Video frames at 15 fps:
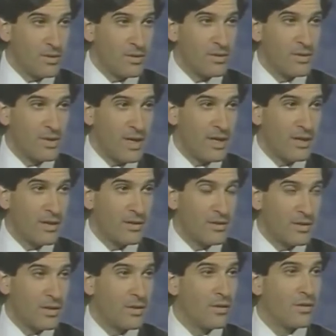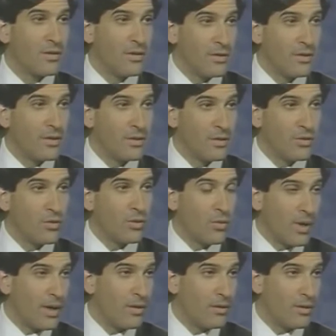staying still and doing
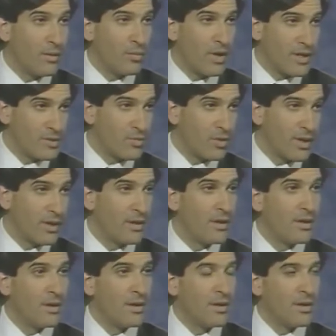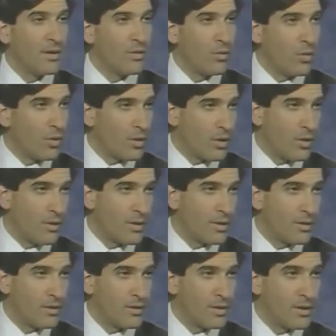well and prospering, or going
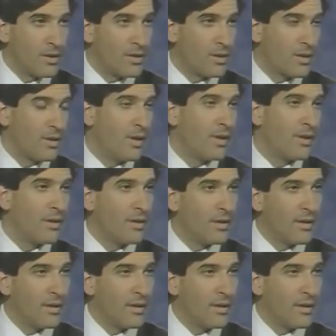into decline.